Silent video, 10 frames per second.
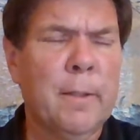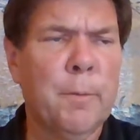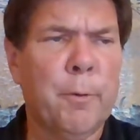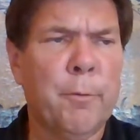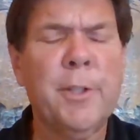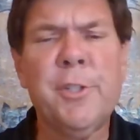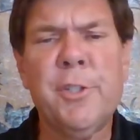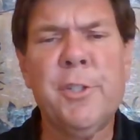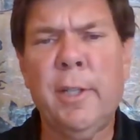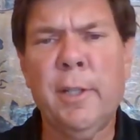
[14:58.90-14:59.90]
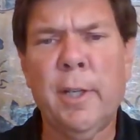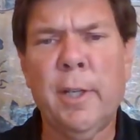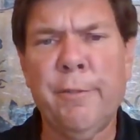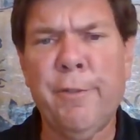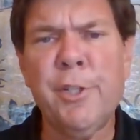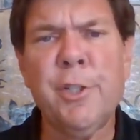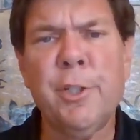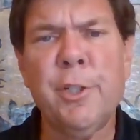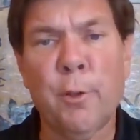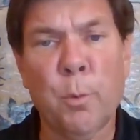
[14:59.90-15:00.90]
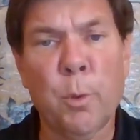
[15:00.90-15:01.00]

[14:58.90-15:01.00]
we're really seeing a division in the